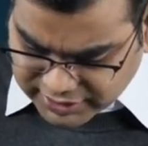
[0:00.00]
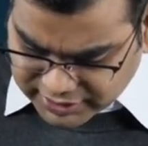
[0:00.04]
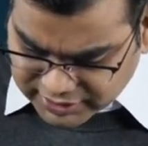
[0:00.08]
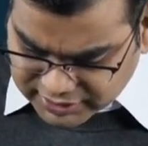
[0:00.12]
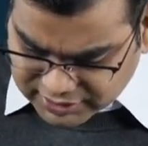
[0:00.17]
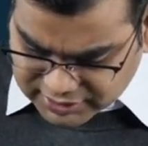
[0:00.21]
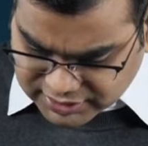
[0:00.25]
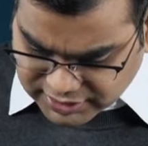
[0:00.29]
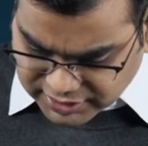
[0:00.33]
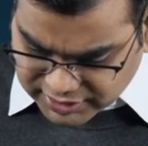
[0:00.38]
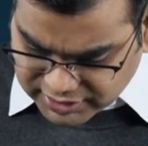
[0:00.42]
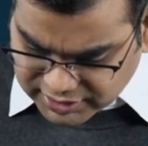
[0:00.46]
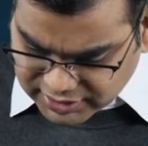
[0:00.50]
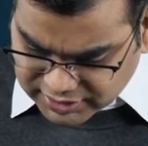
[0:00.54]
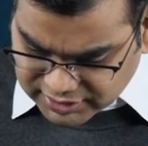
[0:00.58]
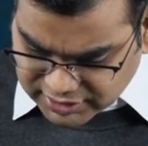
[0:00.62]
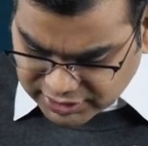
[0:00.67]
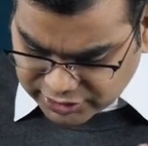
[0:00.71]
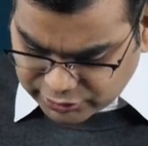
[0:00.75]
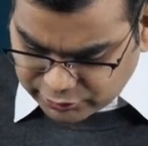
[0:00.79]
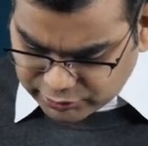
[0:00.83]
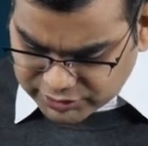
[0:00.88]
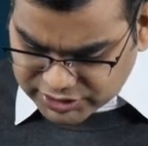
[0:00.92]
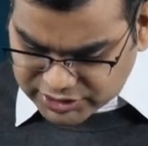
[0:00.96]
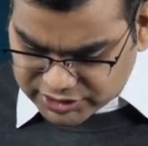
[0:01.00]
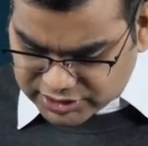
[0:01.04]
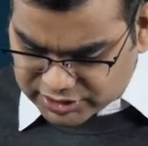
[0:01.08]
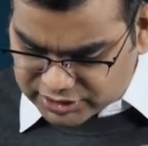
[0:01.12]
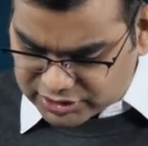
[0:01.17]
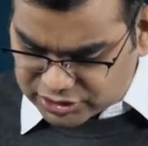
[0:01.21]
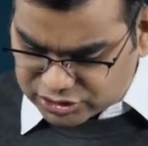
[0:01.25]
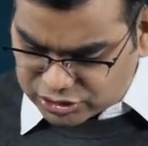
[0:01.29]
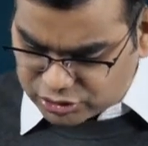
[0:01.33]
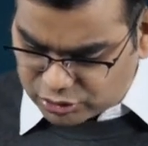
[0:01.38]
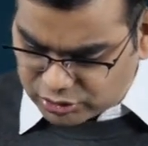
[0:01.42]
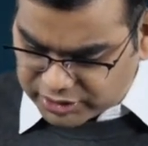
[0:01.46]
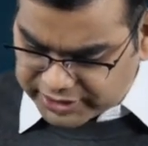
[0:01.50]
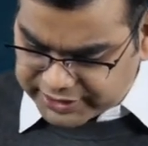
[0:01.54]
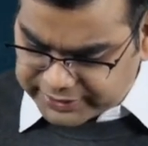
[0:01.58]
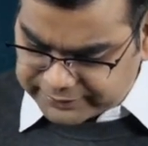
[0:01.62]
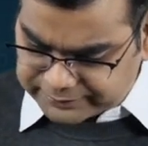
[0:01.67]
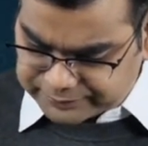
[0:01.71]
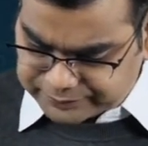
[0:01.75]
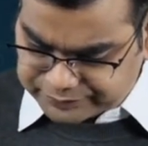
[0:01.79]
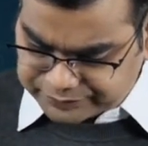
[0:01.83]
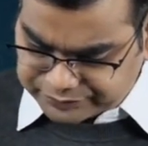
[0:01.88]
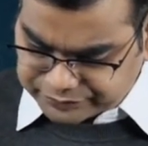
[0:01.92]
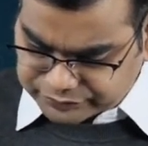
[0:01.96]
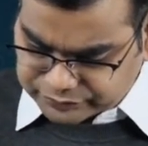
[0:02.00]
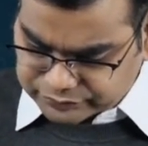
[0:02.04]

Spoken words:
things, any other twists in the story?